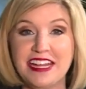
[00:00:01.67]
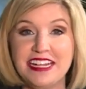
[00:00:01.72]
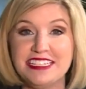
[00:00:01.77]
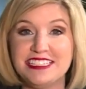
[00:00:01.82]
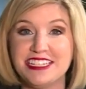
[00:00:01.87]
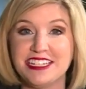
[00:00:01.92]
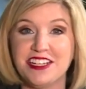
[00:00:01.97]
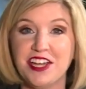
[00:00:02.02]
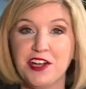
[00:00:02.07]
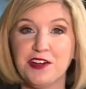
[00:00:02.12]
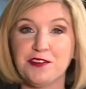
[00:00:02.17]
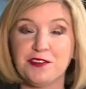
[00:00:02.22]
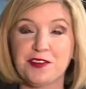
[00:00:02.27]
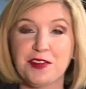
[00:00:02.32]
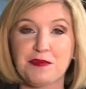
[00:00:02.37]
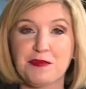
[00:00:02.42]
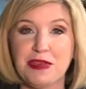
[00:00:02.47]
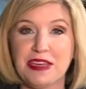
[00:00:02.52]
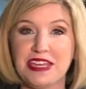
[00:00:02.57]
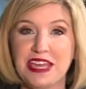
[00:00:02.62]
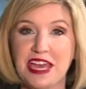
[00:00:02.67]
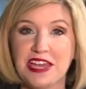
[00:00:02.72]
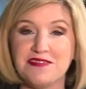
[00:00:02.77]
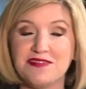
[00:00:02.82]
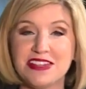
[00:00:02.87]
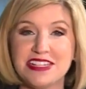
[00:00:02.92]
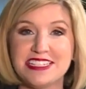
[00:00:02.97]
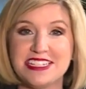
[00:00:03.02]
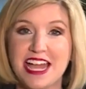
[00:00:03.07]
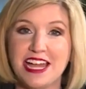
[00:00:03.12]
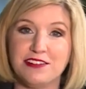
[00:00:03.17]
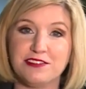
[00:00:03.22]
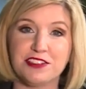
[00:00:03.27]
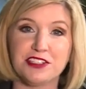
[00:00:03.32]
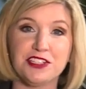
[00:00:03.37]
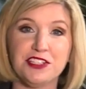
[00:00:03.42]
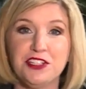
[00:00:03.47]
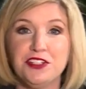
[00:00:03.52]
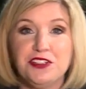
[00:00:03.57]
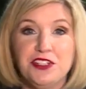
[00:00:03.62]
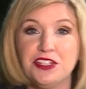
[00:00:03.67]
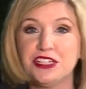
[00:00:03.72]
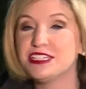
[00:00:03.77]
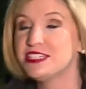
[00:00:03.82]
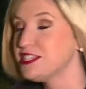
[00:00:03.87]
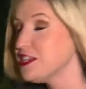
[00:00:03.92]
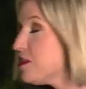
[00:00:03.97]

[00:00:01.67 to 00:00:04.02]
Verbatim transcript: ready to go for the big game this afternoon. You can